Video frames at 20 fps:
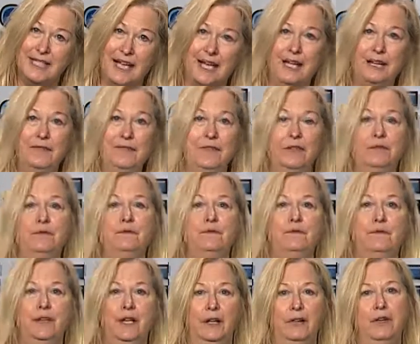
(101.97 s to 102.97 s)
I feel
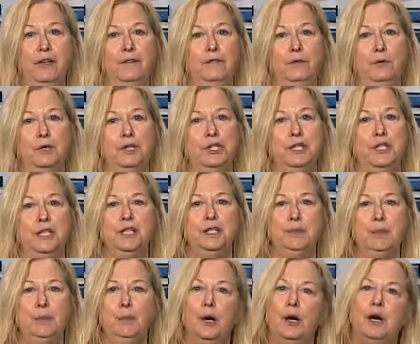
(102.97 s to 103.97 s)
very fortunate to
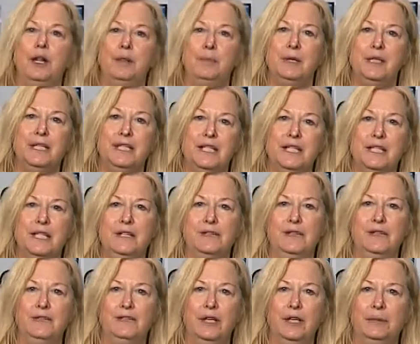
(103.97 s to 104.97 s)
be part of the
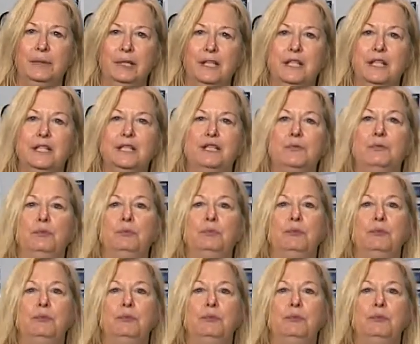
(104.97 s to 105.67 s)
BCTV family to